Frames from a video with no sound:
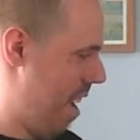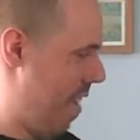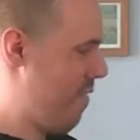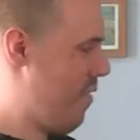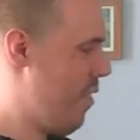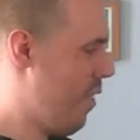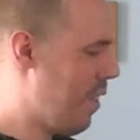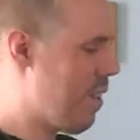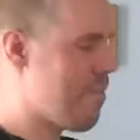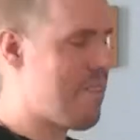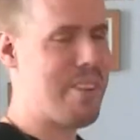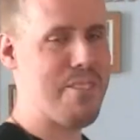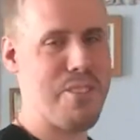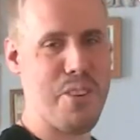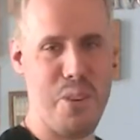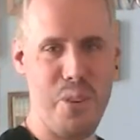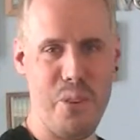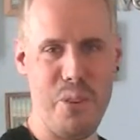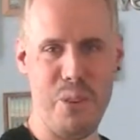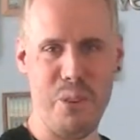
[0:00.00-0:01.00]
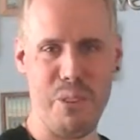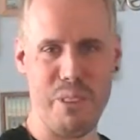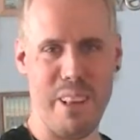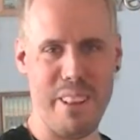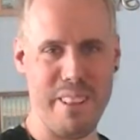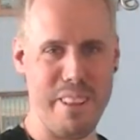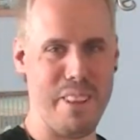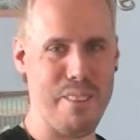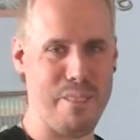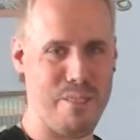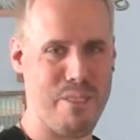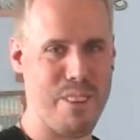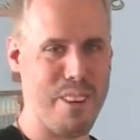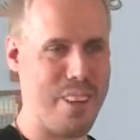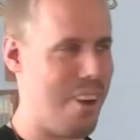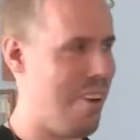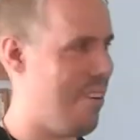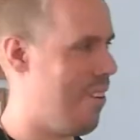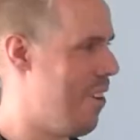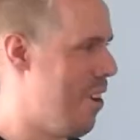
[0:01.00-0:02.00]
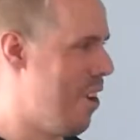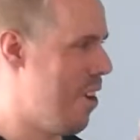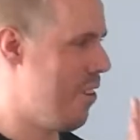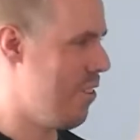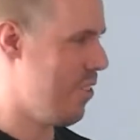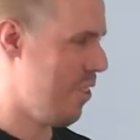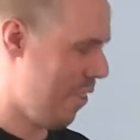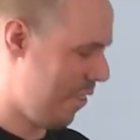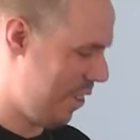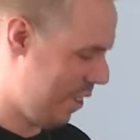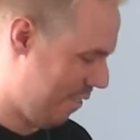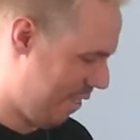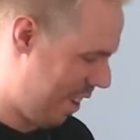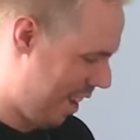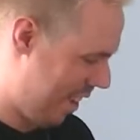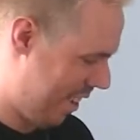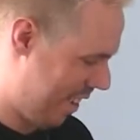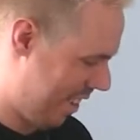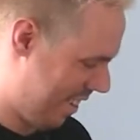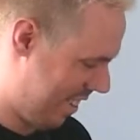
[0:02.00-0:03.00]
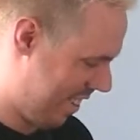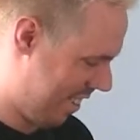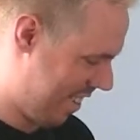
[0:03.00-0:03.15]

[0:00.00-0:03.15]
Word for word: I'm doing a bunch of oohs in this video. Do what you want.